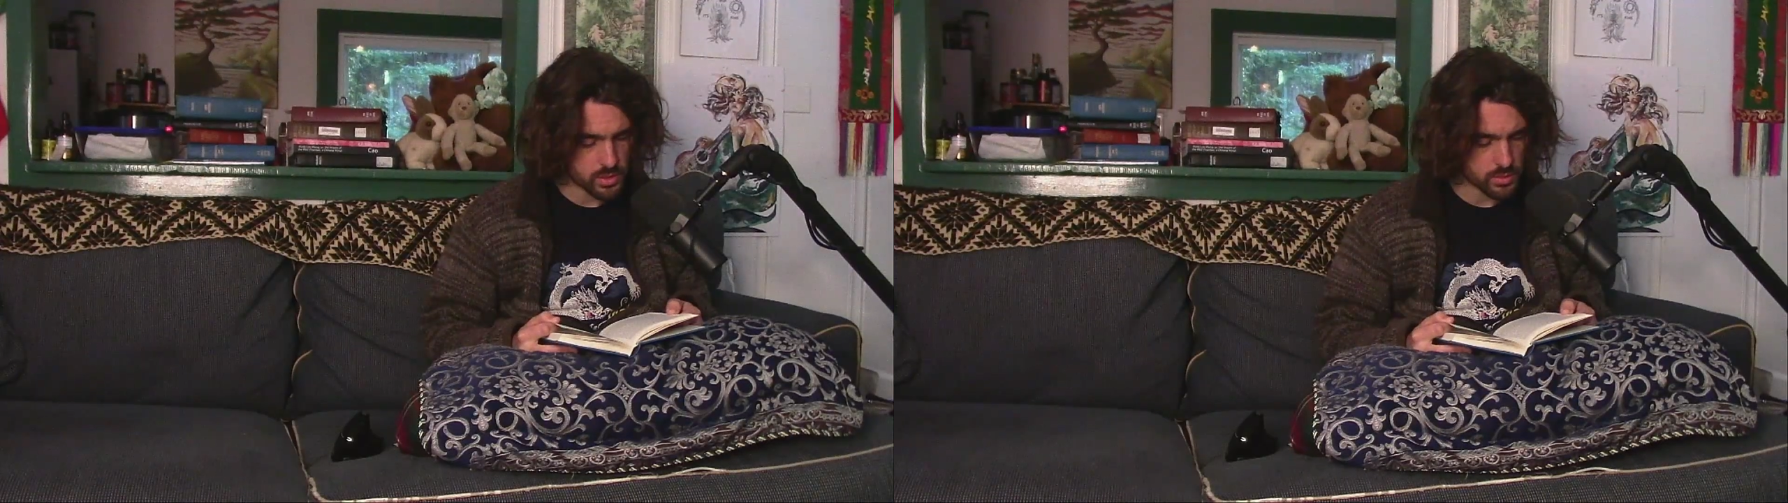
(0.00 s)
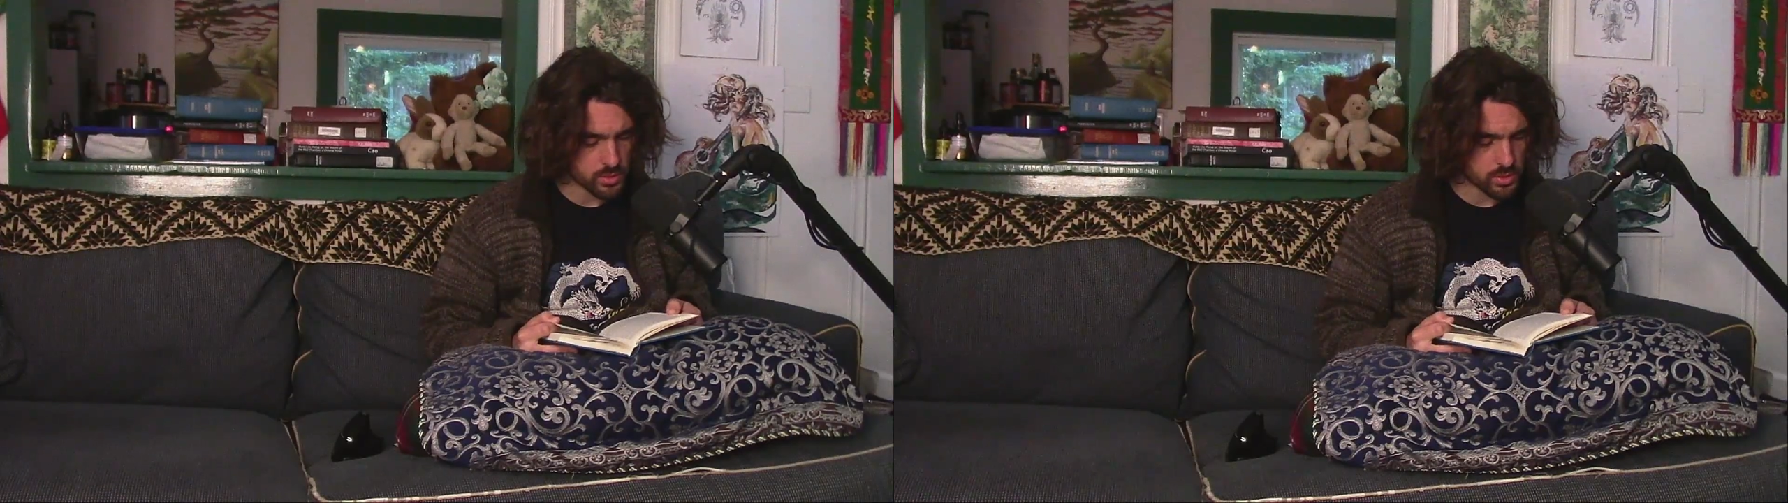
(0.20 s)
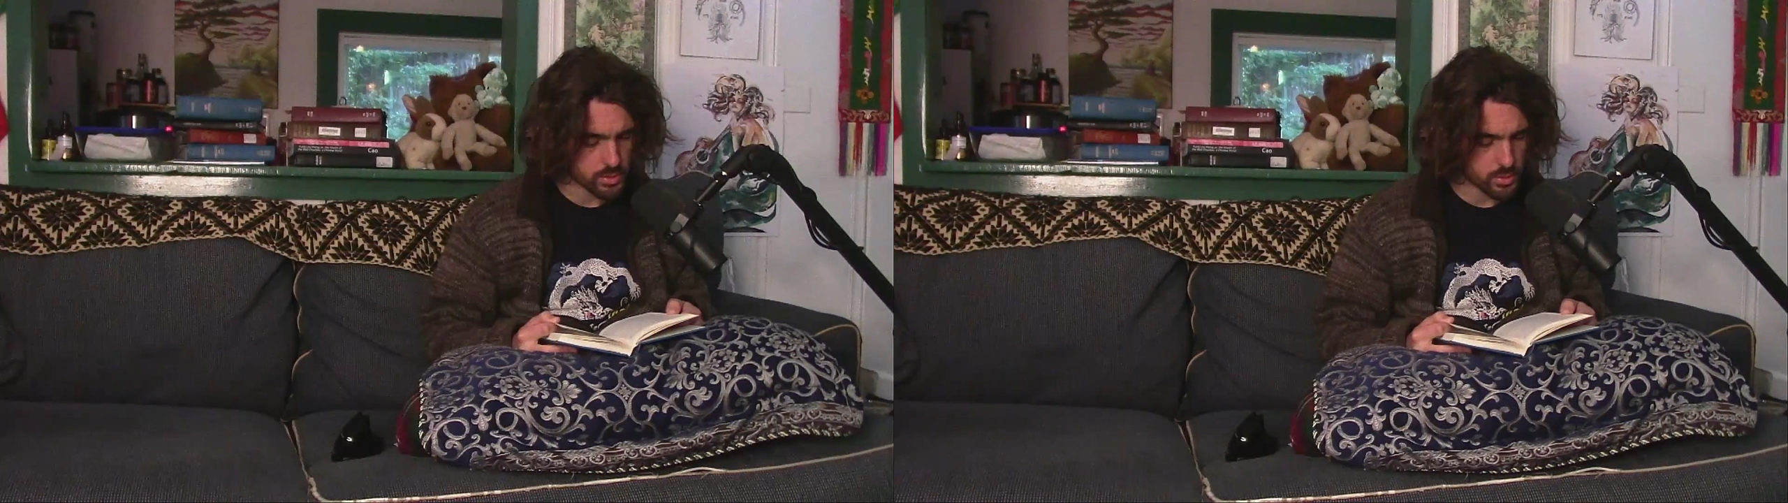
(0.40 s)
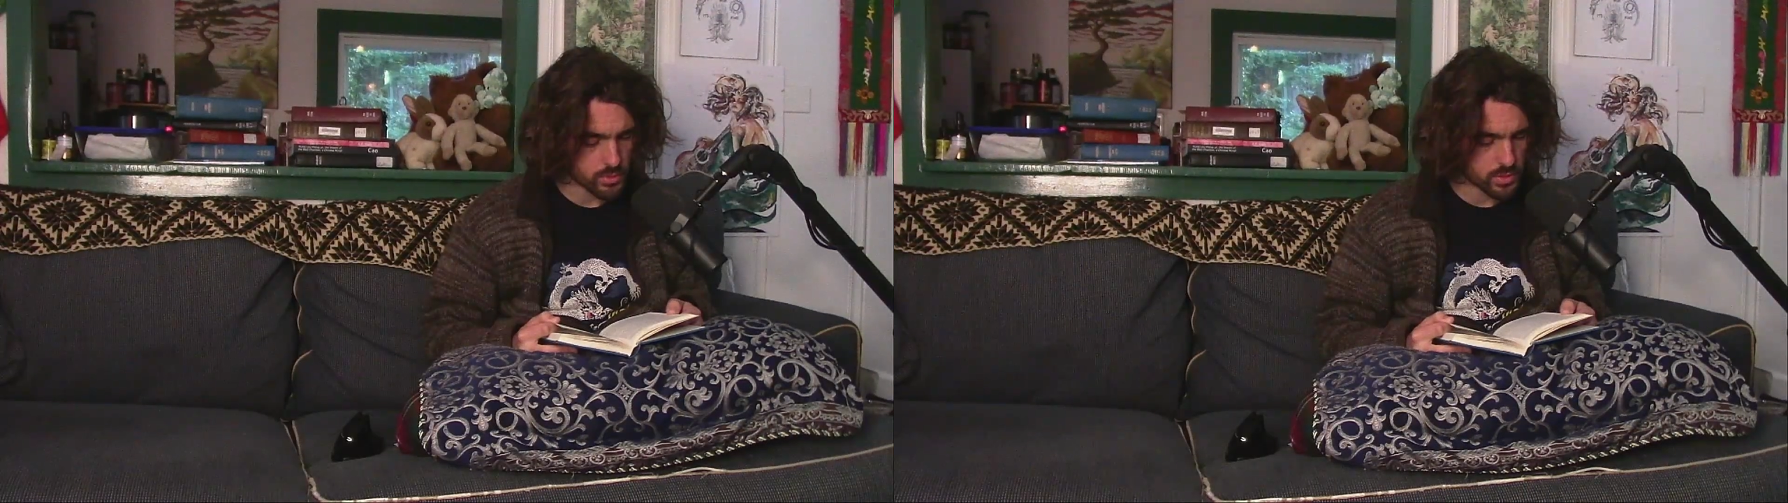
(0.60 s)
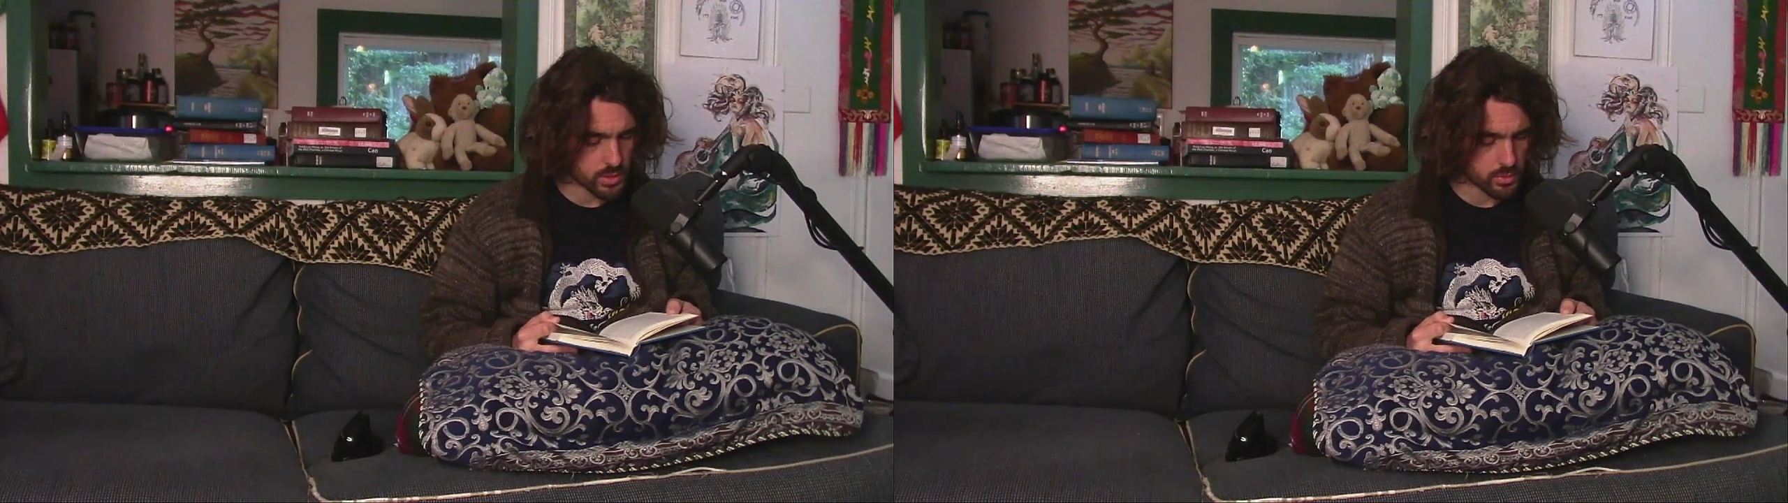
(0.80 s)
Musgrove
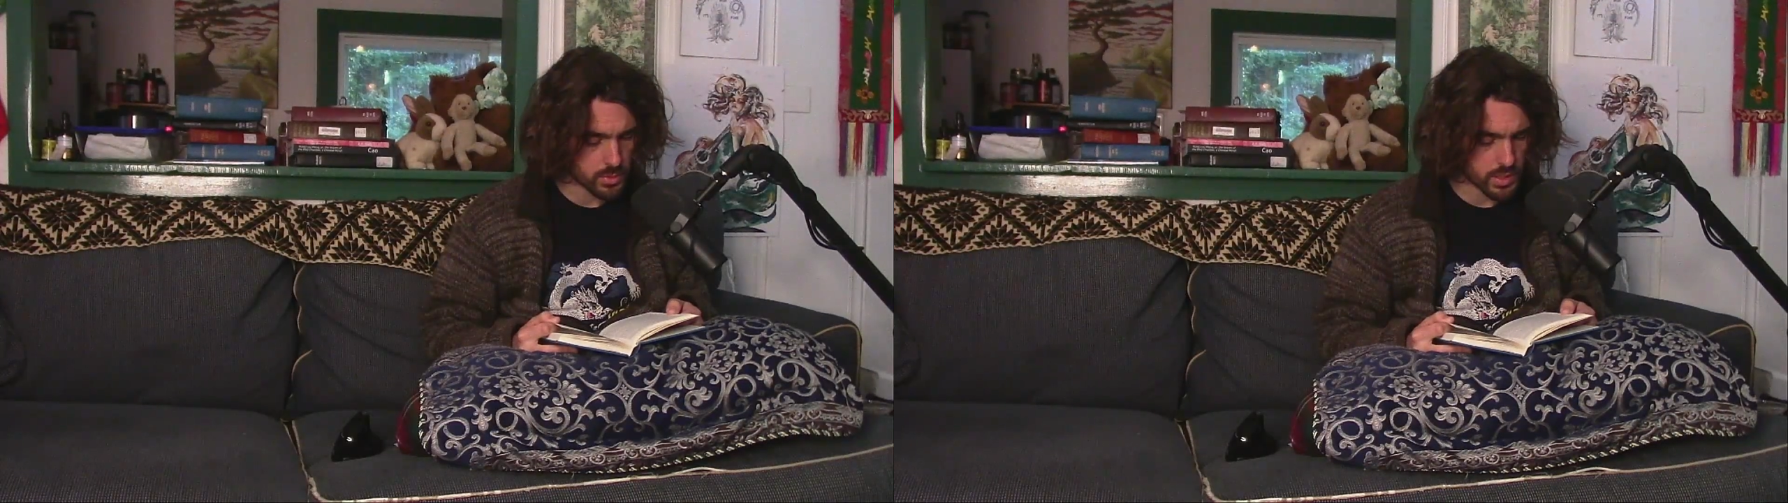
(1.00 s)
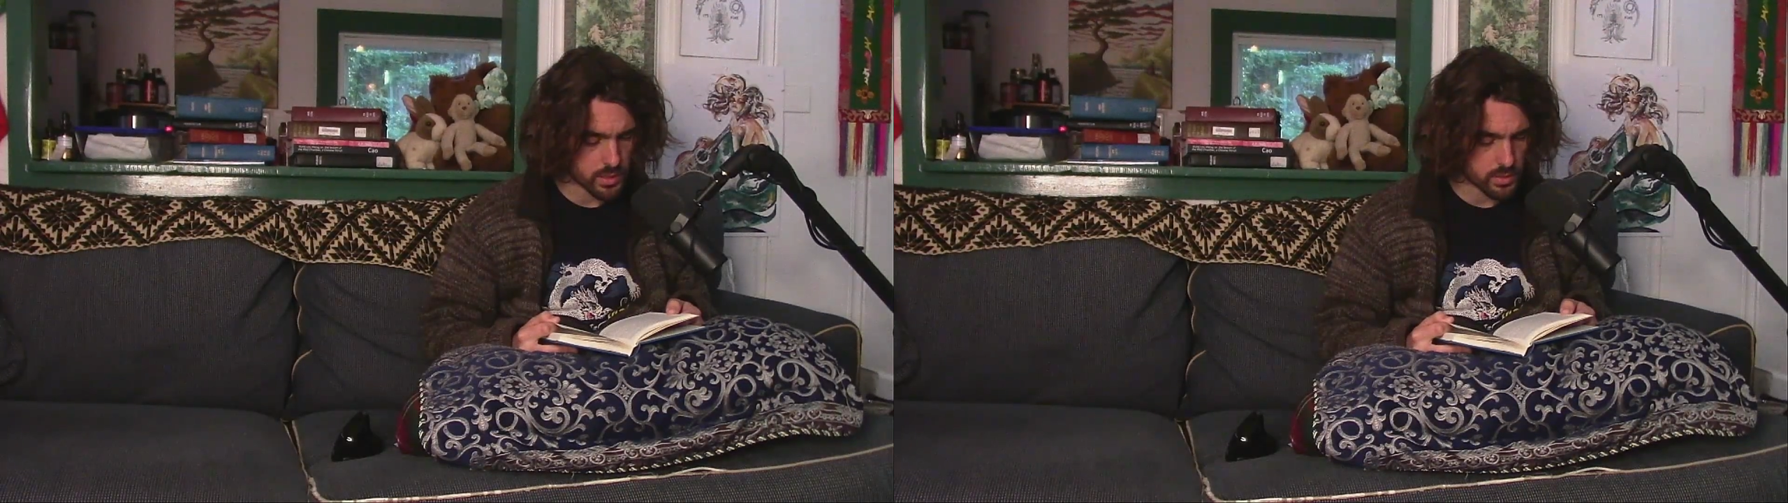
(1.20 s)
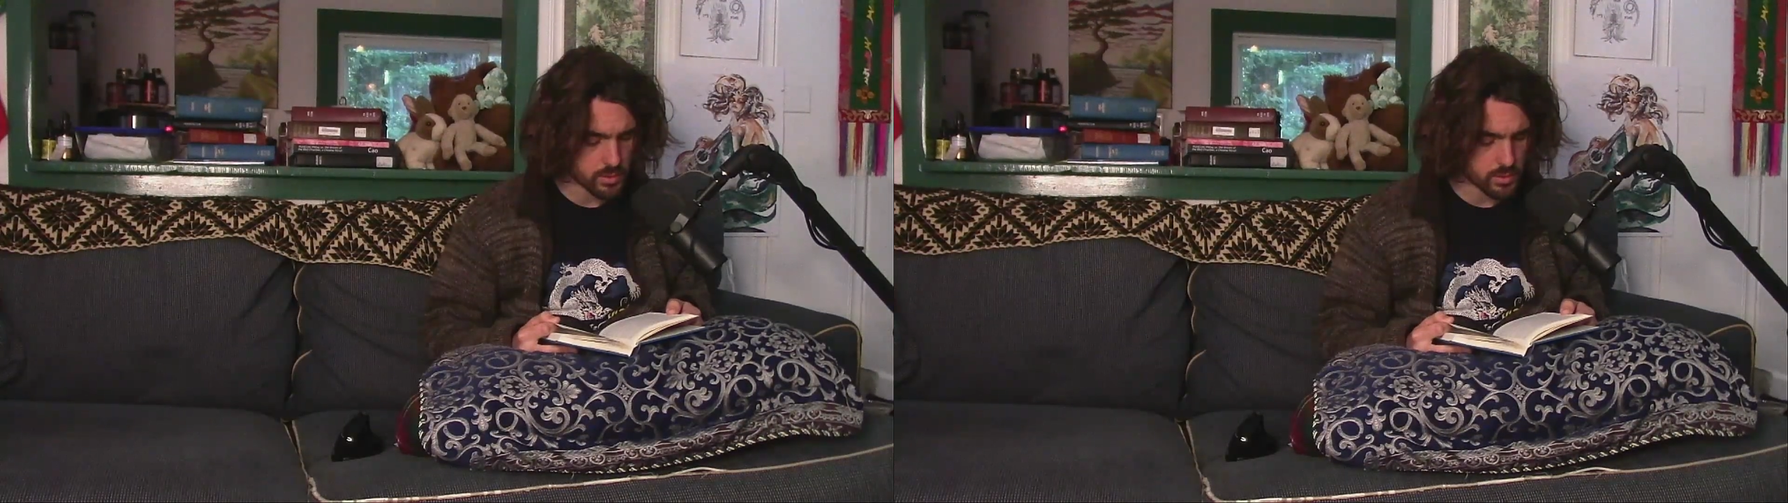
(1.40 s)
and Henrietta,